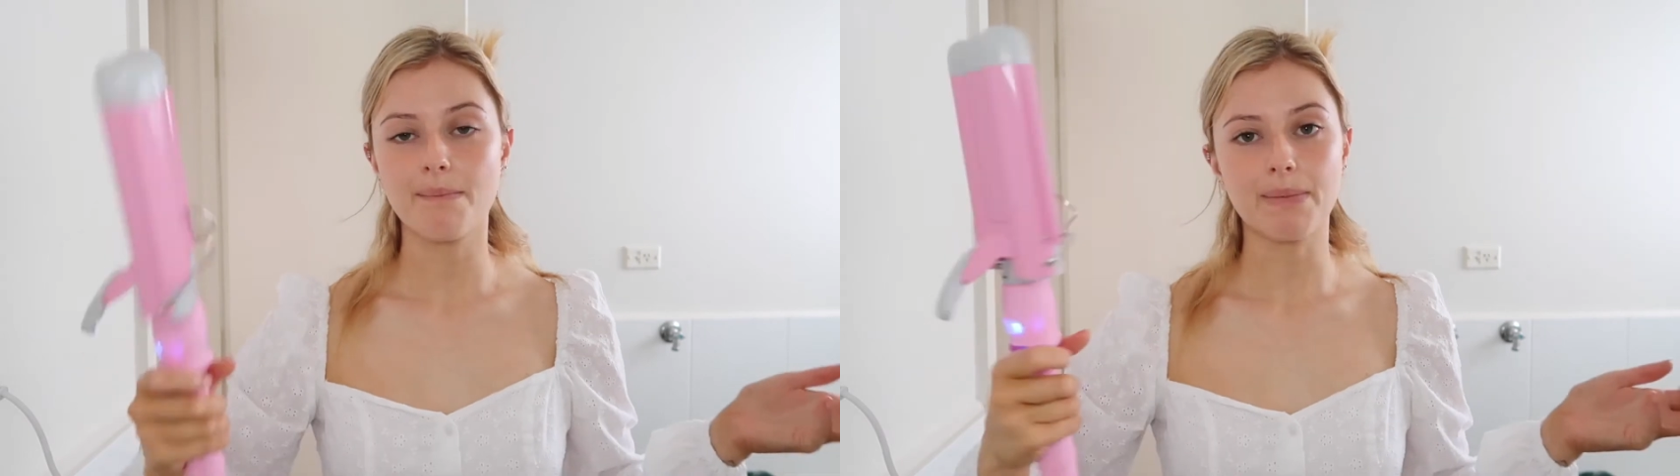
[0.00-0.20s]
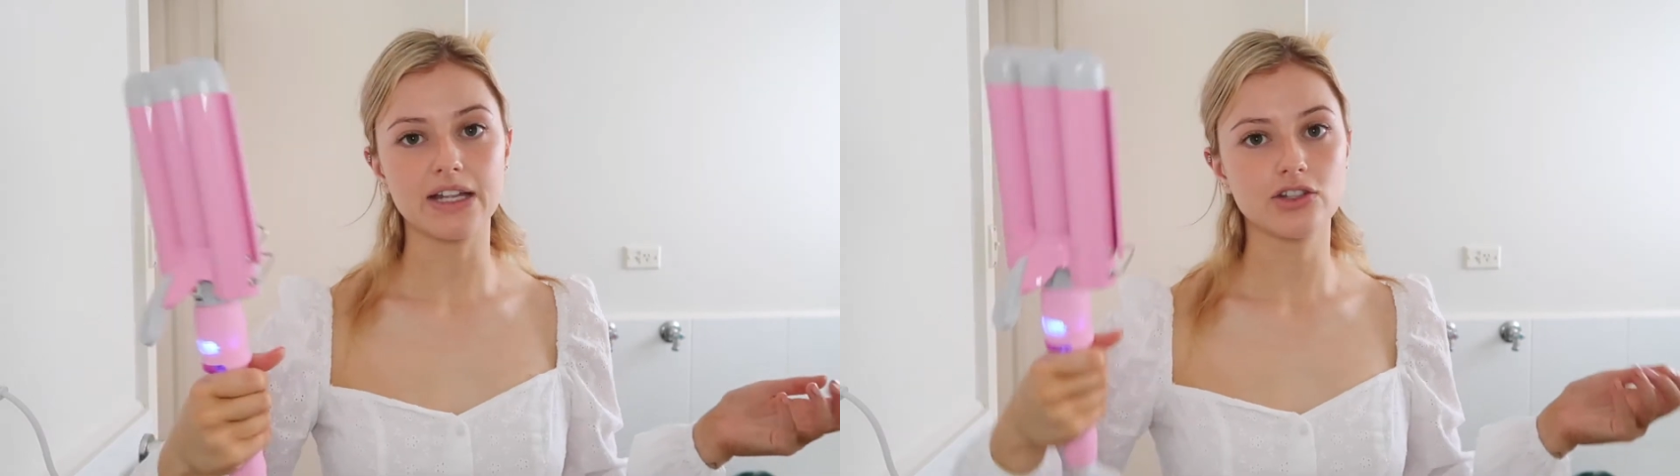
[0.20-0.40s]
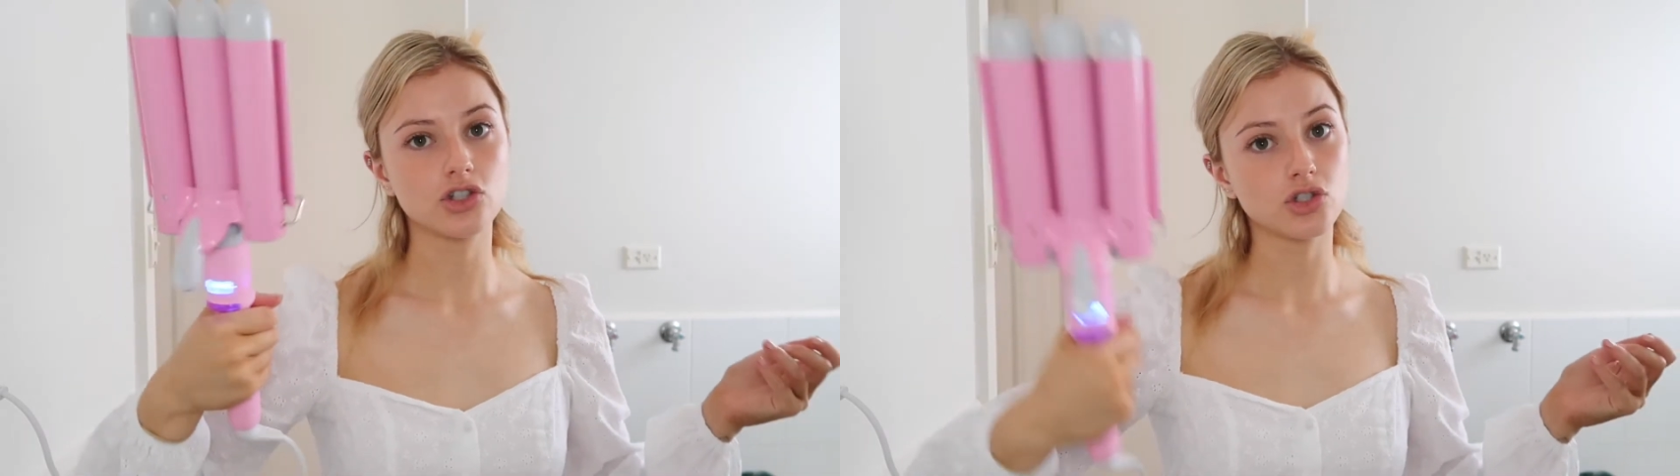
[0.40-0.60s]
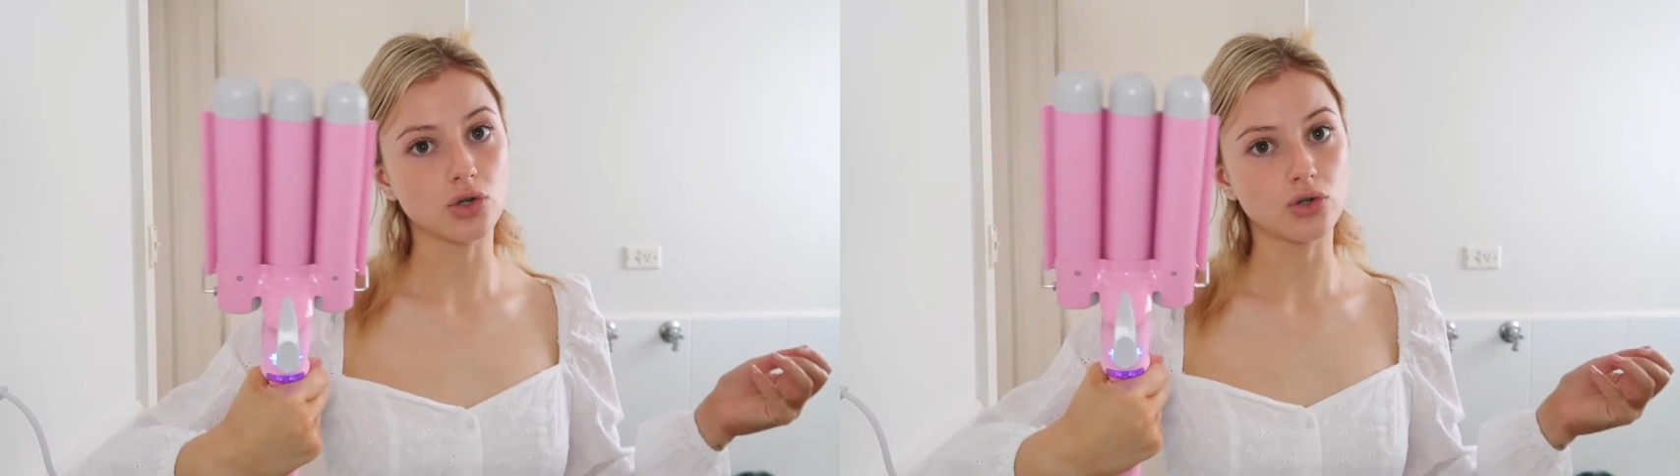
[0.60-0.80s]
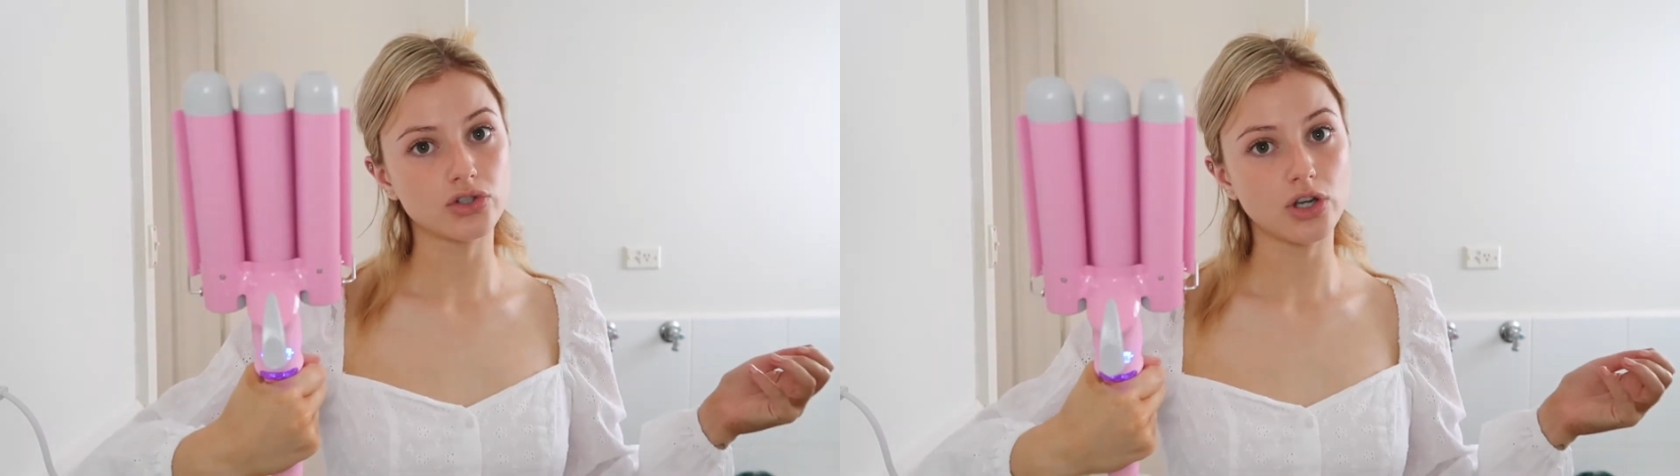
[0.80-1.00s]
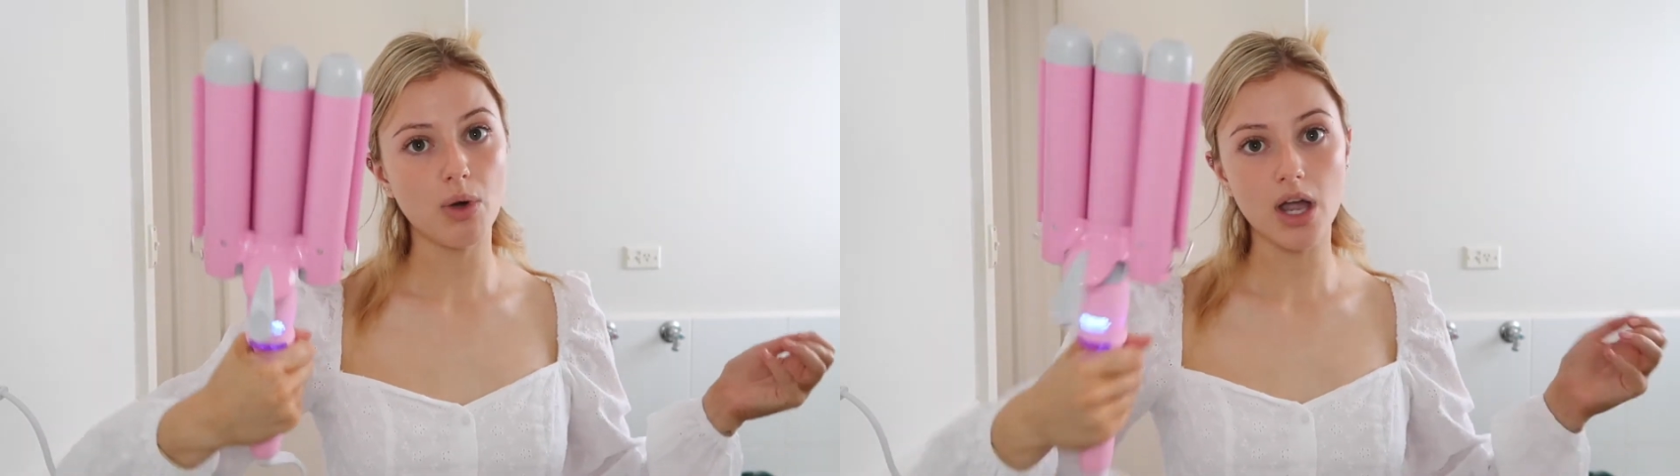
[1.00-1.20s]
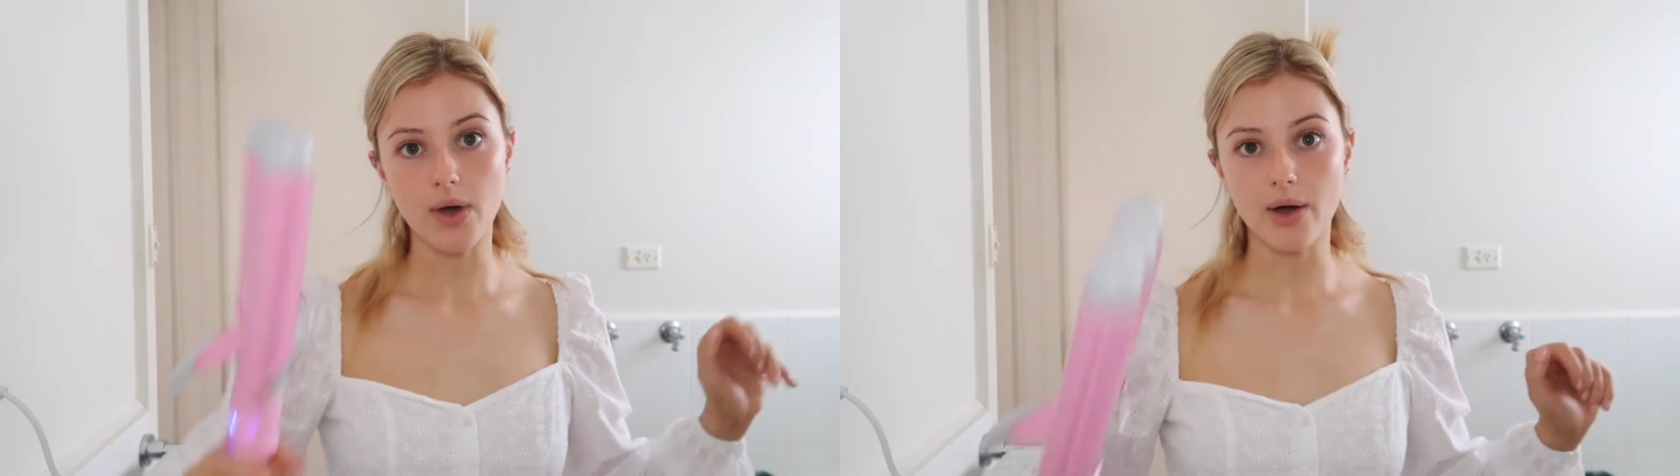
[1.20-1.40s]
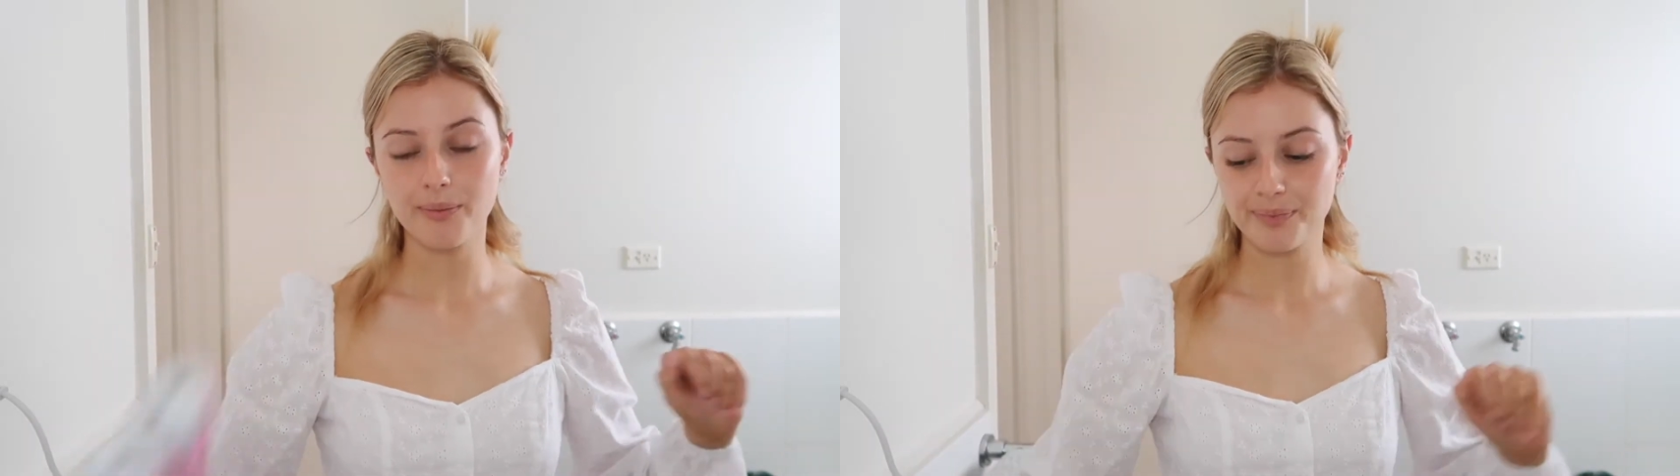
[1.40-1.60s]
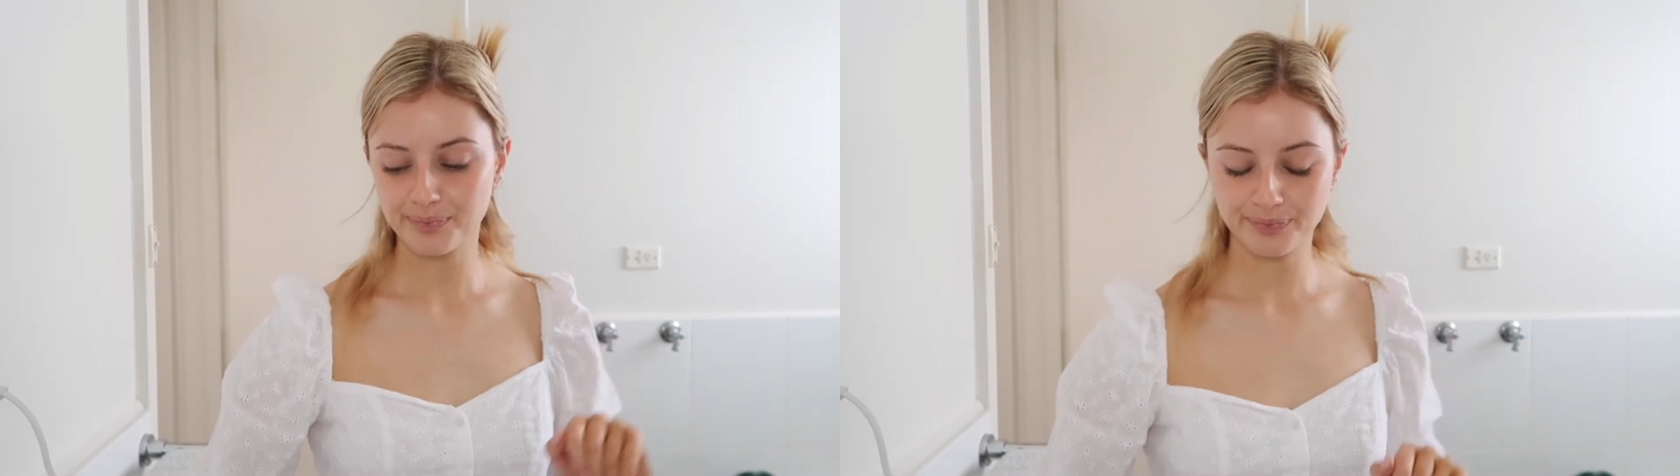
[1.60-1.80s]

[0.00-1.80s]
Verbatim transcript: but to also work well.